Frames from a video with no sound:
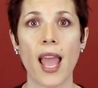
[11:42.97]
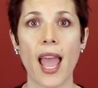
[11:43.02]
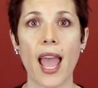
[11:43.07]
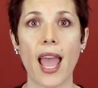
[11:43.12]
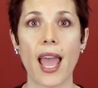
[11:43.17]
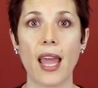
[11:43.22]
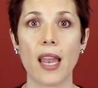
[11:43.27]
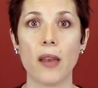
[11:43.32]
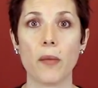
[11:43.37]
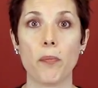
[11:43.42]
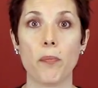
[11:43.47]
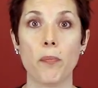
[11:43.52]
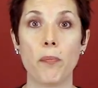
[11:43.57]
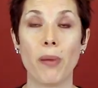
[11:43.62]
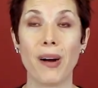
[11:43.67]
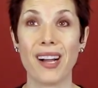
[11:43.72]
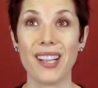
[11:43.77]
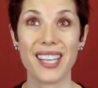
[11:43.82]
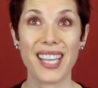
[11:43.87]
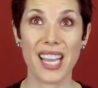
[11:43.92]
And
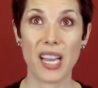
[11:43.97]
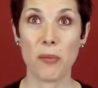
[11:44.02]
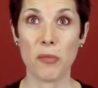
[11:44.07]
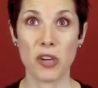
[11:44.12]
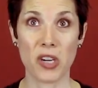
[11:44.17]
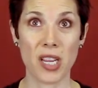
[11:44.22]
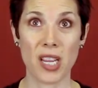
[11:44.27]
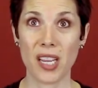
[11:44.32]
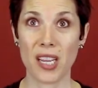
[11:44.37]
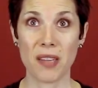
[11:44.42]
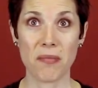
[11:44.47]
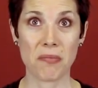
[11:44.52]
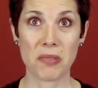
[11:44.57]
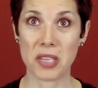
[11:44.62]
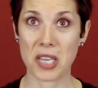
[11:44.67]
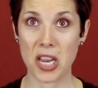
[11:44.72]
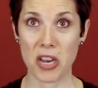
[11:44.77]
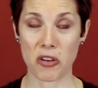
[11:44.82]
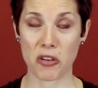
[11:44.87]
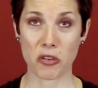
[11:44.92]
polyamory
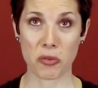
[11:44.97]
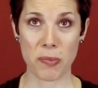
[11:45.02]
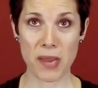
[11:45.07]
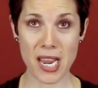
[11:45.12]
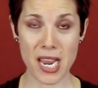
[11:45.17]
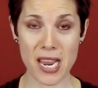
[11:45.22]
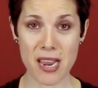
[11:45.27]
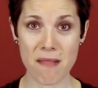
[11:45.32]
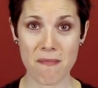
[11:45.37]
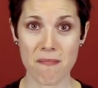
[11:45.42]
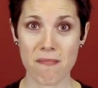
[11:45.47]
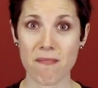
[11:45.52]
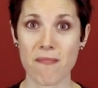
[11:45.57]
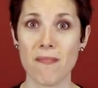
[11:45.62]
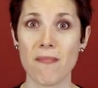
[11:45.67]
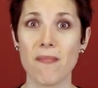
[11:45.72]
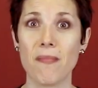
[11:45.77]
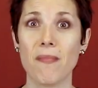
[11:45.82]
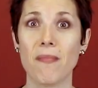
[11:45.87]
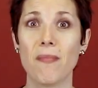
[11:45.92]
scares me.
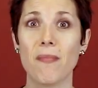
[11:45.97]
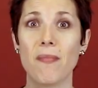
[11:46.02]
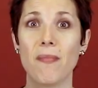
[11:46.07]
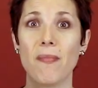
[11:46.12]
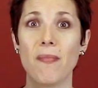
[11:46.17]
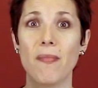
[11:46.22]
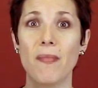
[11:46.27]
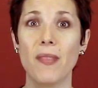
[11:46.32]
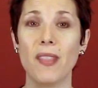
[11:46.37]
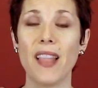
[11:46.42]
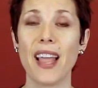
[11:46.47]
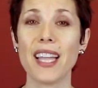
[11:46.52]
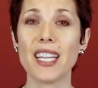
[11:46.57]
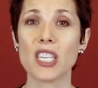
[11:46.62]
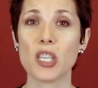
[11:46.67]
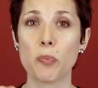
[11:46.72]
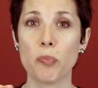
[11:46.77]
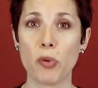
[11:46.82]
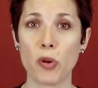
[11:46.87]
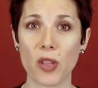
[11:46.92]

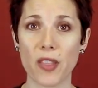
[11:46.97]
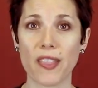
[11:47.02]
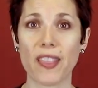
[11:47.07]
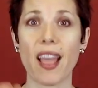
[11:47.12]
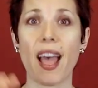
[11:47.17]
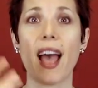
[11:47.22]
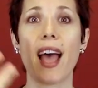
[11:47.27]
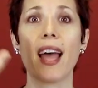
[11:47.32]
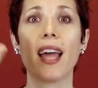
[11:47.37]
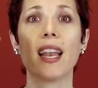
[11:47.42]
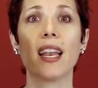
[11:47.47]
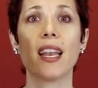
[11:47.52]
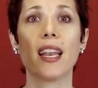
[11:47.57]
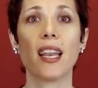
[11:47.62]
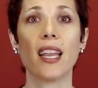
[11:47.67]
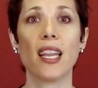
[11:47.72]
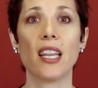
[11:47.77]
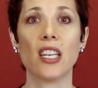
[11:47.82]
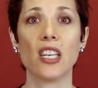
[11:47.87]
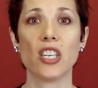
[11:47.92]
Let's put that
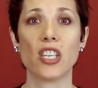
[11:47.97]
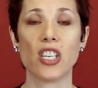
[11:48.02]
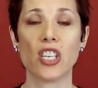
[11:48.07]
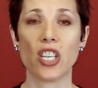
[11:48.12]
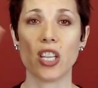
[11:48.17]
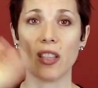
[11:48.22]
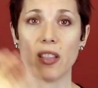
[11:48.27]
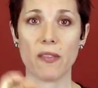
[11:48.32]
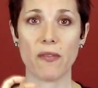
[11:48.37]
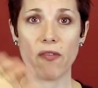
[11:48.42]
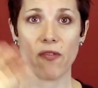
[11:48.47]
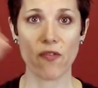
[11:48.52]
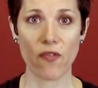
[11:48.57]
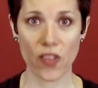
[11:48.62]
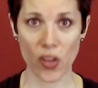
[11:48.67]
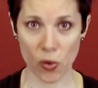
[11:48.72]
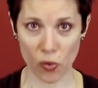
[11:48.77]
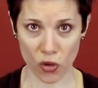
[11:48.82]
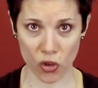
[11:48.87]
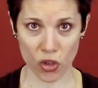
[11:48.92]
into the
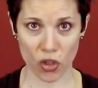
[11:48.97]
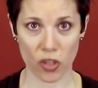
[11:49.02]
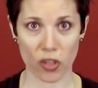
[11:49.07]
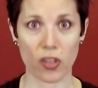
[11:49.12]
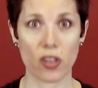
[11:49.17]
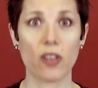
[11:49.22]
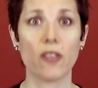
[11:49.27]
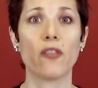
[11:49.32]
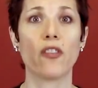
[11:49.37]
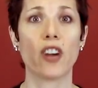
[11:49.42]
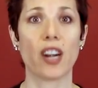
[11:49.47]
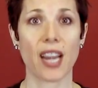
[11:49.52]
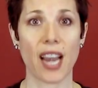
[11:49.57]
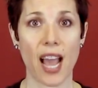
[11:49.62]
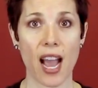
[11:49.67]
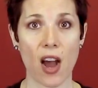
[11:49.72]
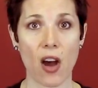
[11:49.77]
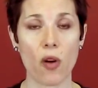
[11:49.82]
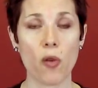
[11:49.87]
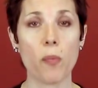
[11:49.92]
future for
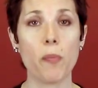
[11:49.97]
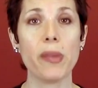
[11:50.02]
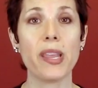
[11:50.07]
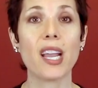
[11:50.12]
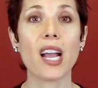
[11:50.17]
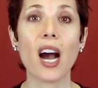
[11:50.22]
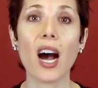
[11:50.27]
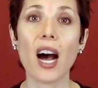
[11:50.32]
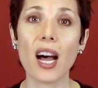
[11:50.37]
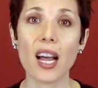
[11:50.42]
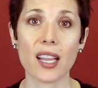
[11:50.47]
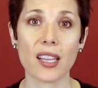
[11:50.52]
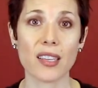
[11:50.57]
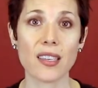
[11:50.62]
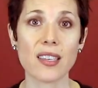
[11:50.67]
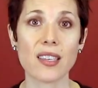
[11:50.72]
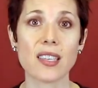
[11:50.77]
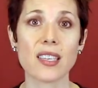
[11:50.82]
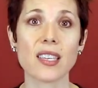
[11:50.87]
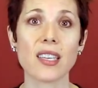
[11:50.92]
now
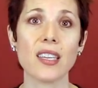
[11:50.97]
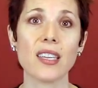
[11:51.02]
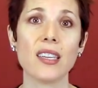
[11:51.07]
because